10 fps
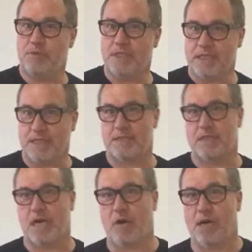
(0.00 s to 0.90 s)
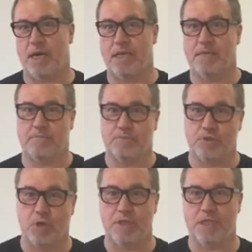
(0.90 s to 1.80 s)
the second Sao I
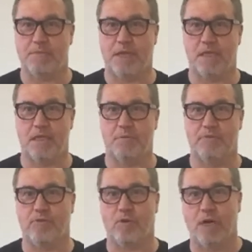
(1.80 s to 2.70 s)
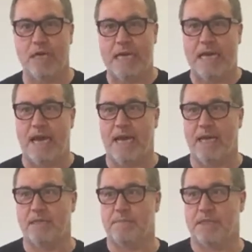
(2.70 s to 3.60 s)
show and explain a little before,
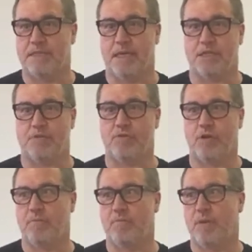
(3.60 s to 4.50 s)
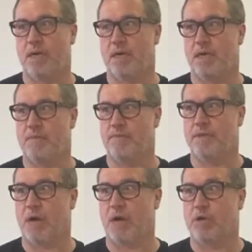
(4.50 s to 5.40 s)
and a passage from
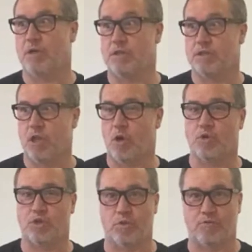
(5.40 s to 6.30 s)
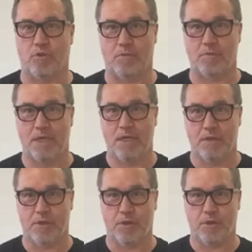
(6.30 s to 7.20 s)
our slow short form,
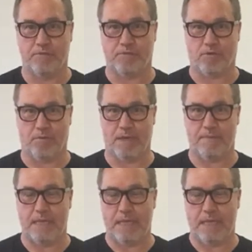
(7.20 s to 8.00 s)
the 13th form.